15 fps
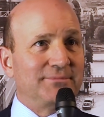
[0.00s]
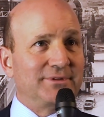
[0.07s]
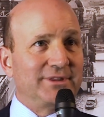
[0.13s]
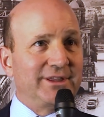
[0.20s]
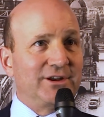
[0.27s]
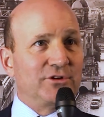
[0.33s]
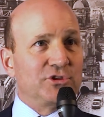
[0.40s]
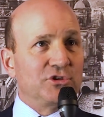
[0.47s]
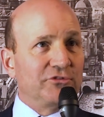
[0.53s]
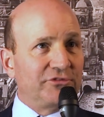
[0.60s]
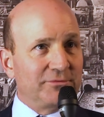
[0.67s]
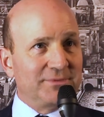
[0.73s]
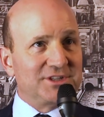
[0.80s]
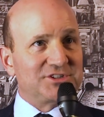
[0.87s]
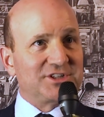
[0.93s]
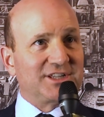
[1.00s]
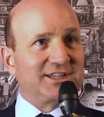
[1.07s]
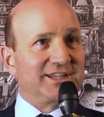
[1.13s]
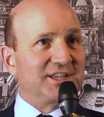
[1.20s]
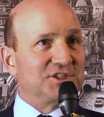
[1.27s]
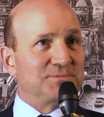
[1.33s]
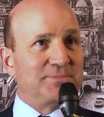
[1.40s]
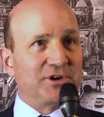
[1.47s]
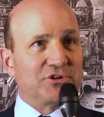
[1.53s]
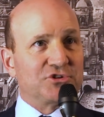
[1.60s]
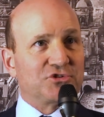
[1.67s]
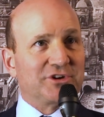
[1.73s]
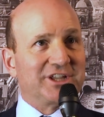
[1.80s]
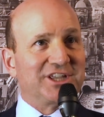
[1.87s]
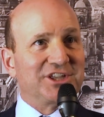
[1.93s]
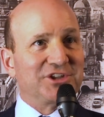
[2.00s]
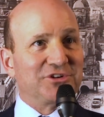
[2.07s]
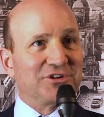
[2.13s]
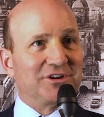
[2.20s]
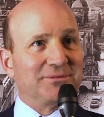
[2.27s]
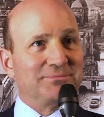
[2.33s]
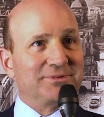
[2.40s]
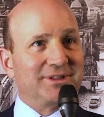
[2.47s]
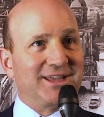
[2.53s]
euphemistically as beer drinking Europe,